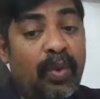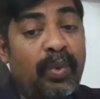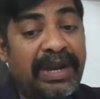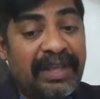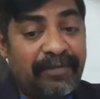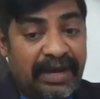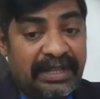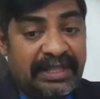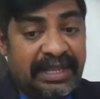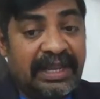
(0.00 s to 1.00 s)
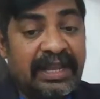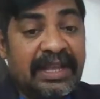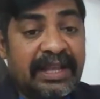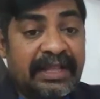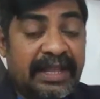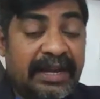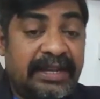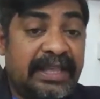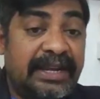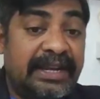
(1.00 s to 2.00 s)
only one thing,
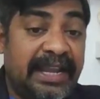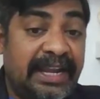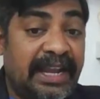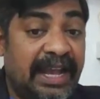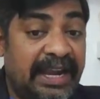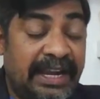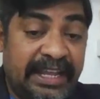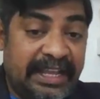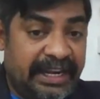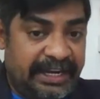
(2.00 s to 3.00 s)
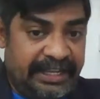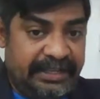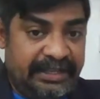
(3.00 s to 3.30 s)
that the data integrity